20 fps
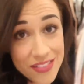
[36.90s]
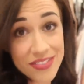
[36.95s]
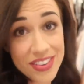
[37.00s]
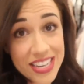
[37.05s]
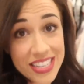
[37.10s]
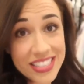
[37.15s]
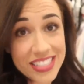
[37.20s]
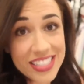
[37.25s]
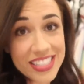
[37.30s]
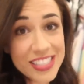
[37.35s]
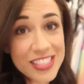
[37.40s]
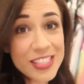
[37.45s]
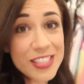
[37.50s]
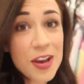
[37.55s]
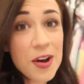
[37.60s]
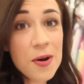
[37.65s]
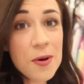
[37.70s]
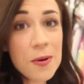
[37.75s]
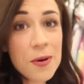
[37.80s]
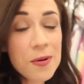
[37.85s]
of it.
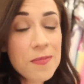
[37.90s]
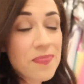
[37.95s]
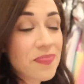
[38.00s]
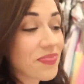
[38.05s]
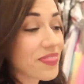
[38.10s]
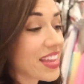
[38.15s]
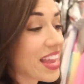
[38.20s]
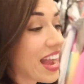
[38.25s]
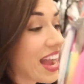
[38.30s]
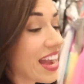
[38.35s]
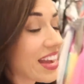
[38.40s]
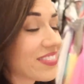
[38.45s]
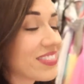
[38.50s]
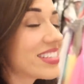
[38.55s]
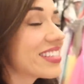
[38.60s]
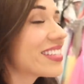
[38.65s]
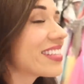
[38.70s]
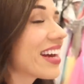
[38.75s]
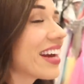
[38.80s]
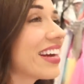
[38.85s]
So I've
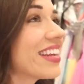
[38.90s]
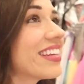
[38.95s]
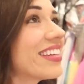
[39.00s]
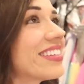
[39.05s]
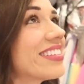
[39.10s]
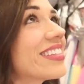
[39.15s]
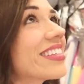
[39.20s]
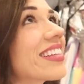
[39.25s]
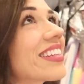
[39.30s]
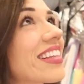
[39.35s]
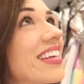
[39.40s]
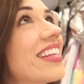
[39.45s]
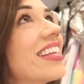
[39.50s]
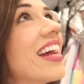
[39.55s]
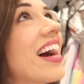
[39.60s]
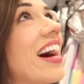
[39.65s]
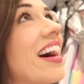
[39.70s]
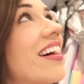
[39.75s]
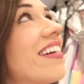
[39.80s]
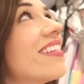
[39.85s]
decided to clean
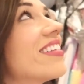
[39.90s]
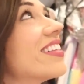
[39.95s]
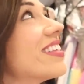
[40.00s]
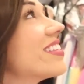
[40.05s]
it out.